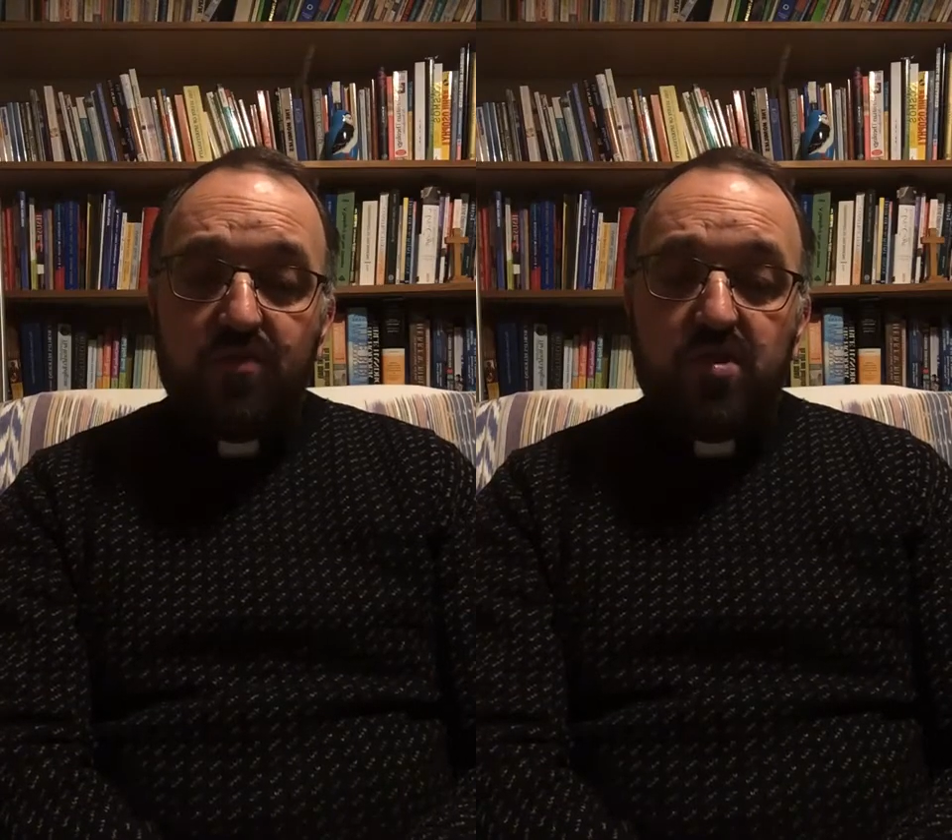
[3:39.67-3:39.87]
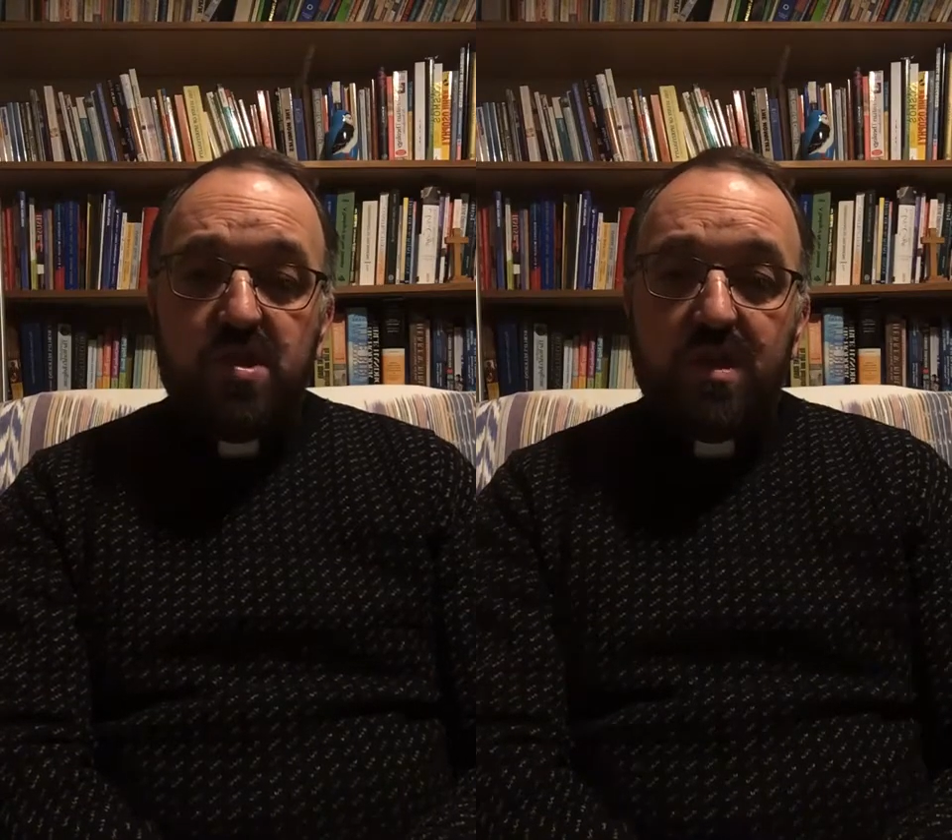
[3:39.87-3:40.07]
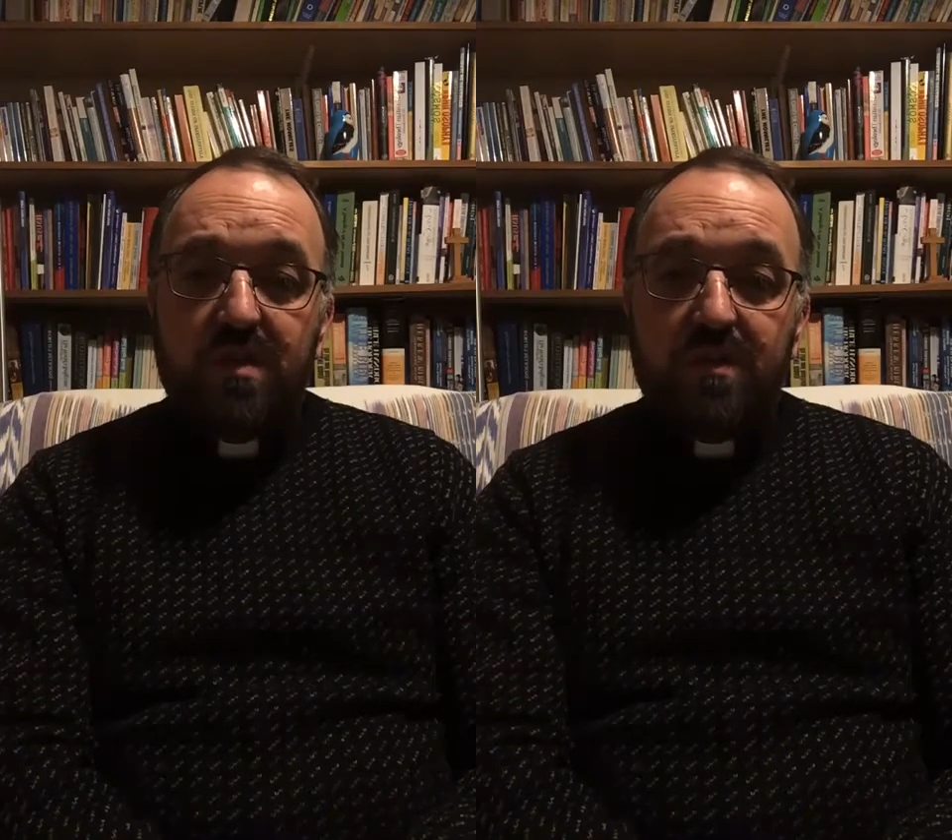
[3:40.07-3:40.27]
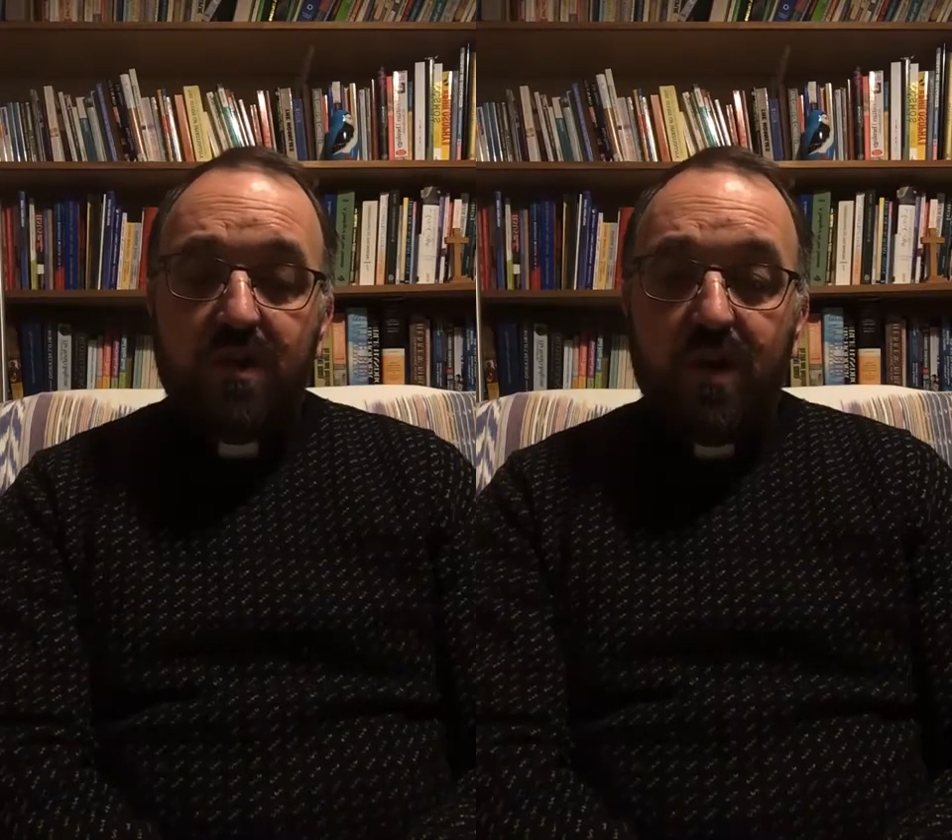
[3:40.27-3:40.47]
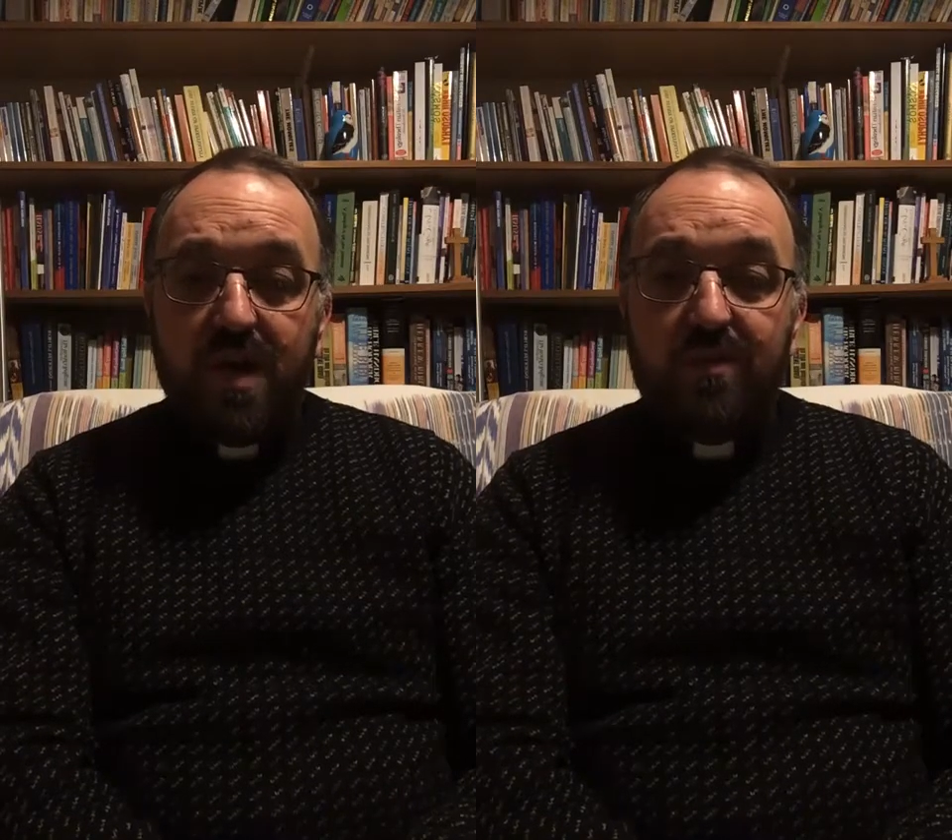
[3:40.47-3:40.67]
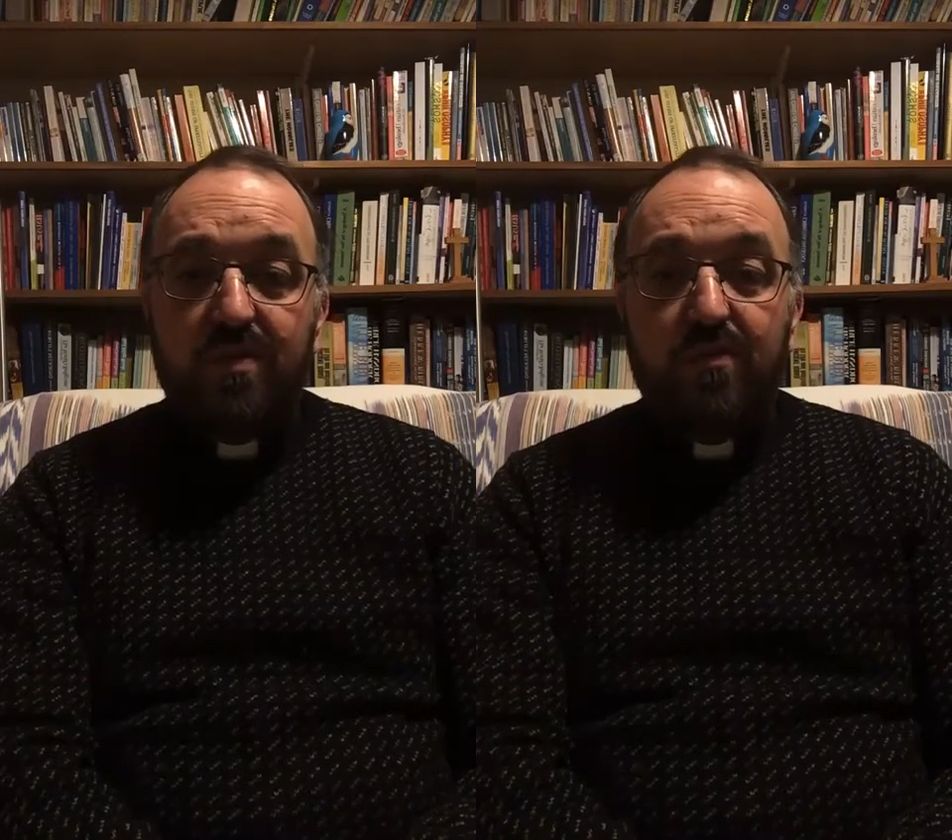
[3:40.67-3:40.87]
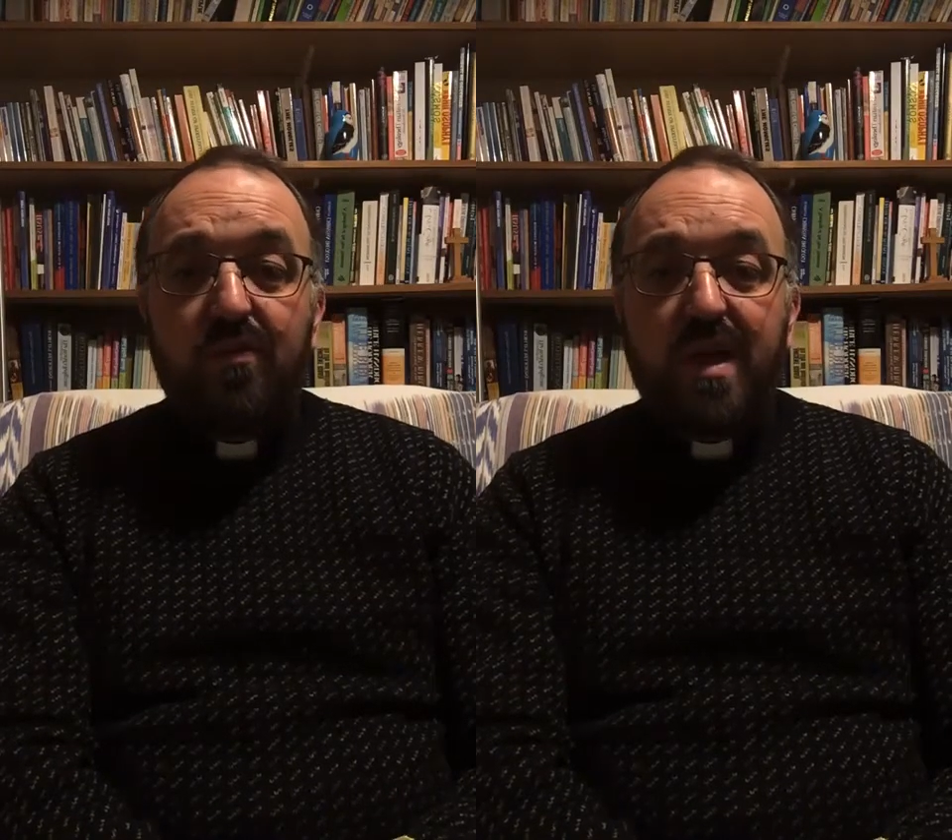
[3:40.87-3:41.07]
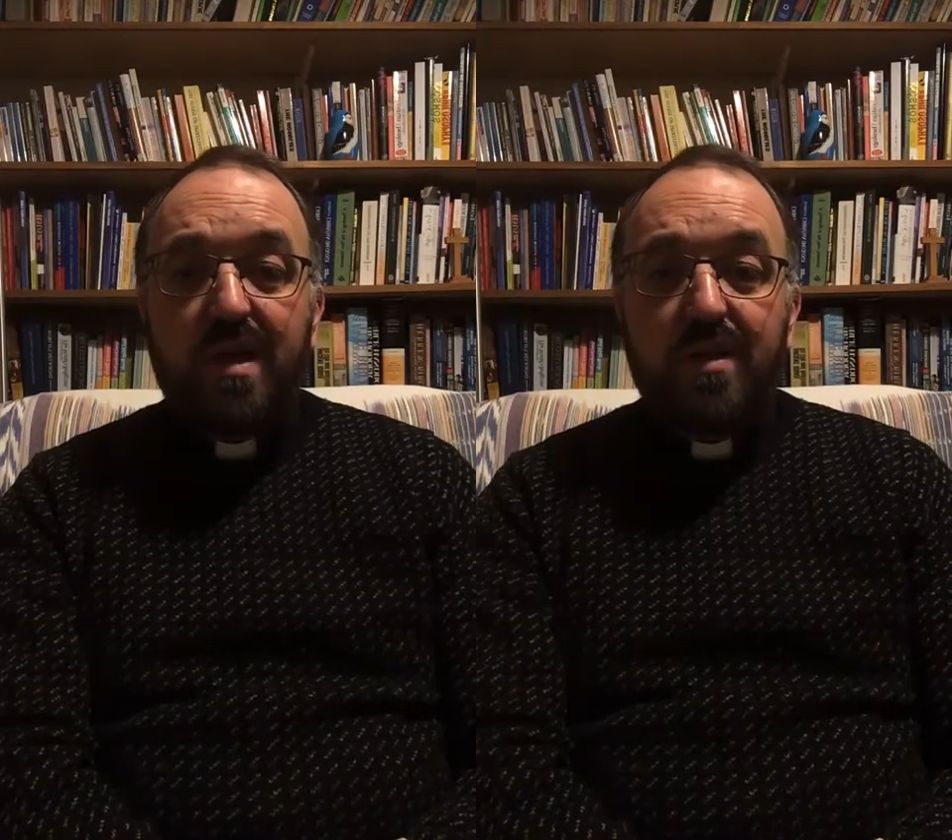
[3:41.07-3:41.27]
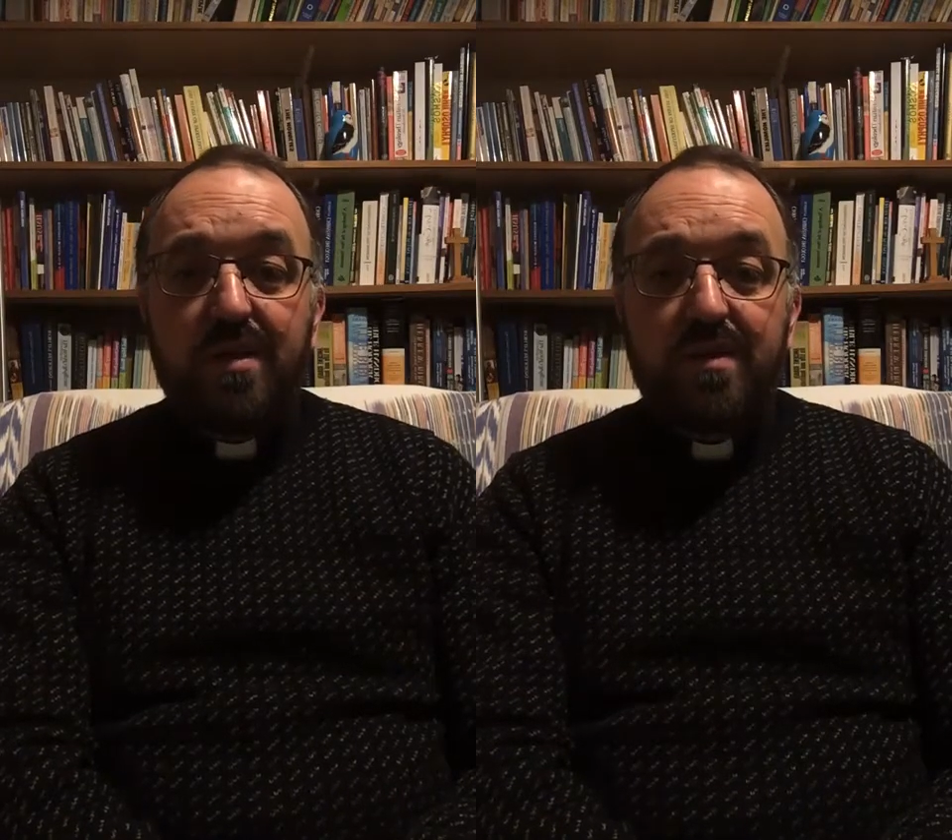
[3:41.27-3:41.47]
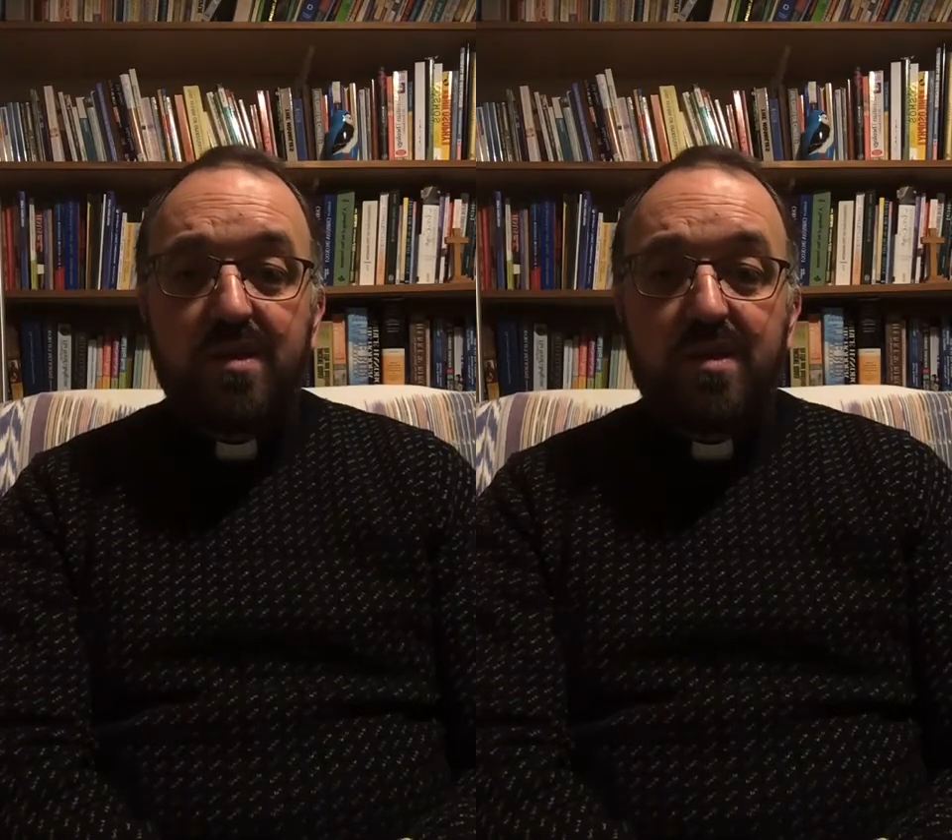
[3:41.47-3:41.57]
Christian life and faith